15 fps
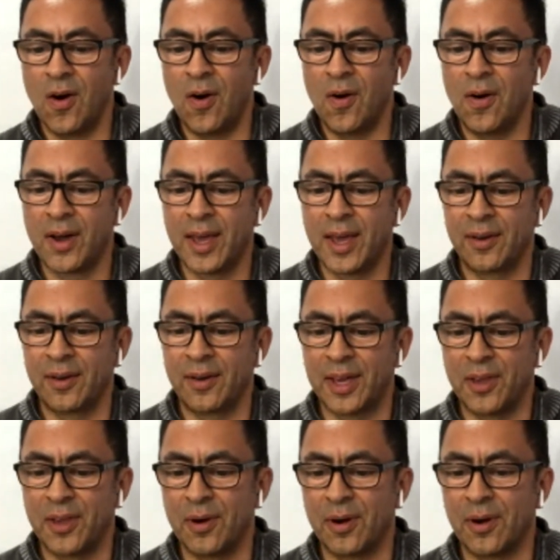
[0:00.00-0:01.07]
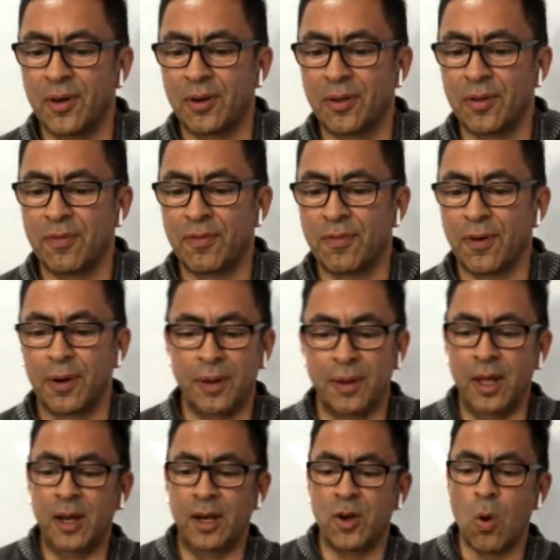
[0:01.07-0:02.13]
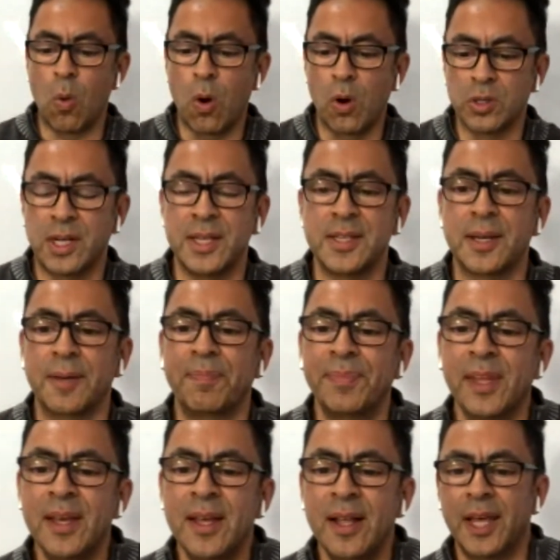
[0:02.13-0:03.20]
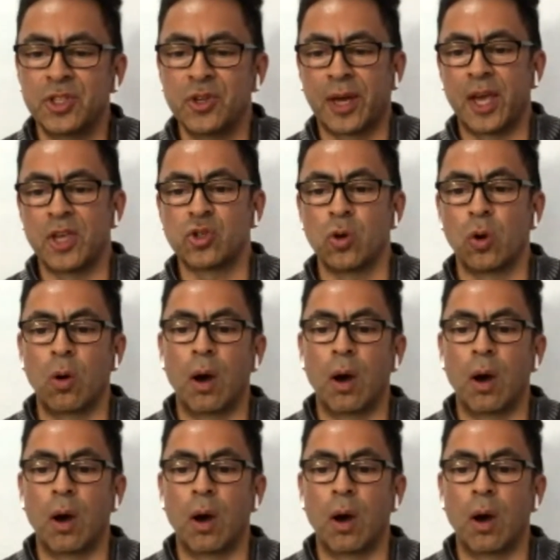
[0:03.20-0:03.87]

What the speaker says: Oh, okay, you're not on your phone. No worries, Lisa. That's okay.